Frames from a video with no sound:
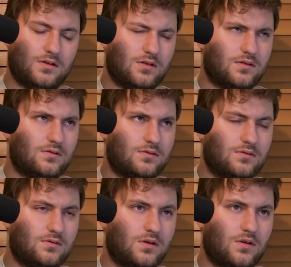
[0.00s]
Or,
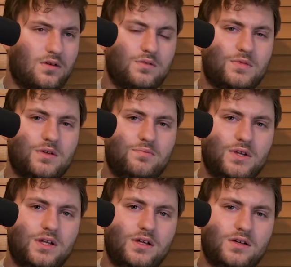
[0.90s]
no, it'd be
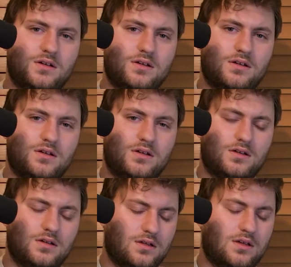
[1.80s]
B,
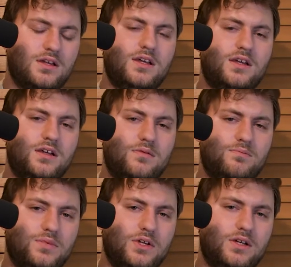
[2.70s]
E,
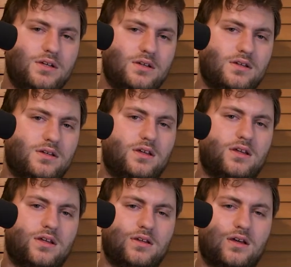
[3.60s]
B,
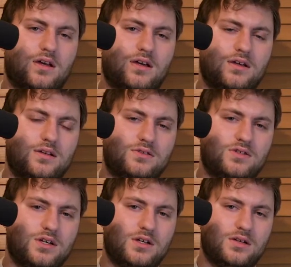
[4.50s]
and
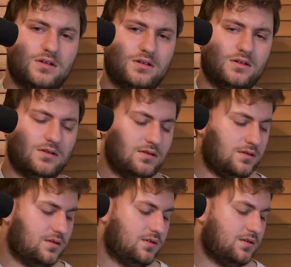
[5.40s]
G.
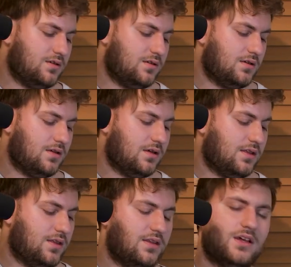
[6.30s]
And
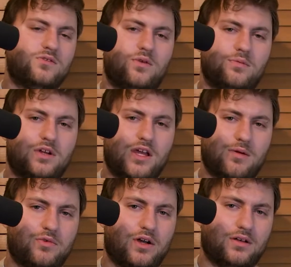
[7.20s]
then that's what I'm going to
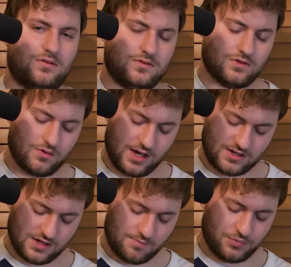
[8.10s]
hammer on. So
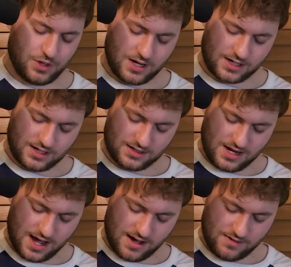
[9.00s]
as I'm plucking
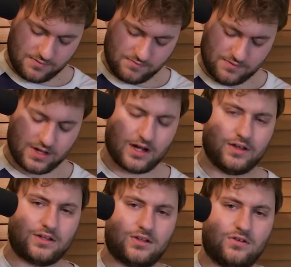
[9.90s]
down, I
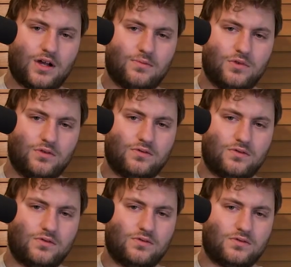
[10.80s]
like to grab those
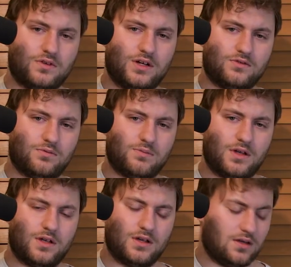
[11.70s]
strings with
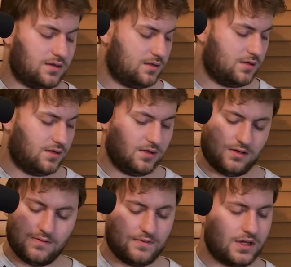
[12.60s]
my
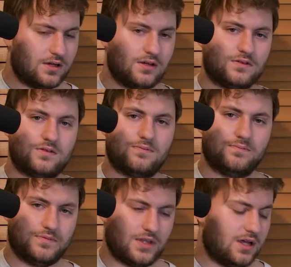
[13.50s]
fingers
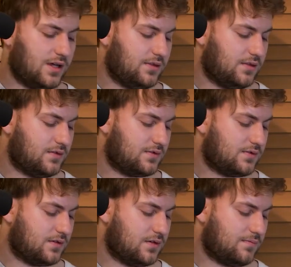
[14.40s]
on this